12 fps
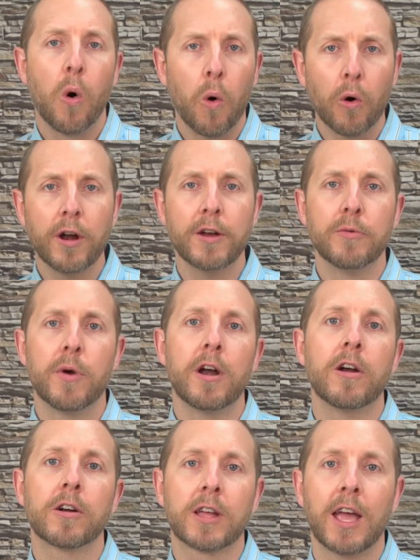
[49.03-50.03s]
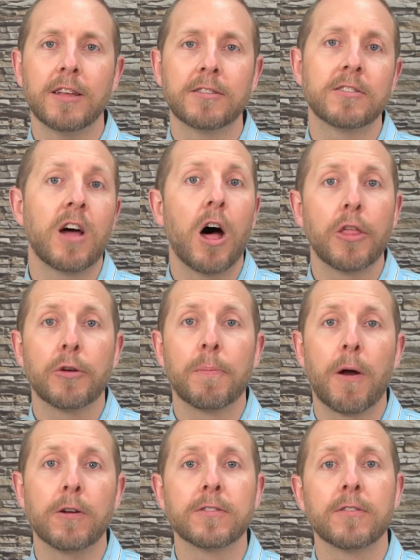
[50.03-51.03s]
or in rarer cases, other
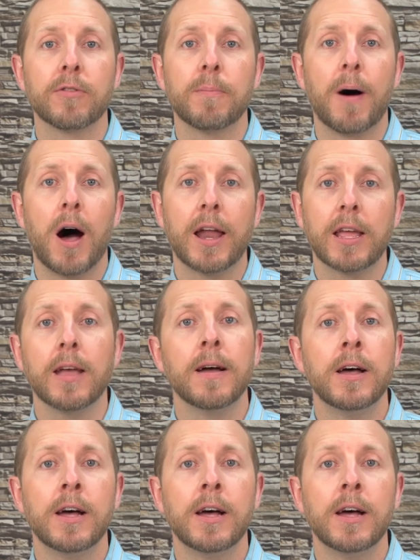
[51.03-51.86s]
parts of the body.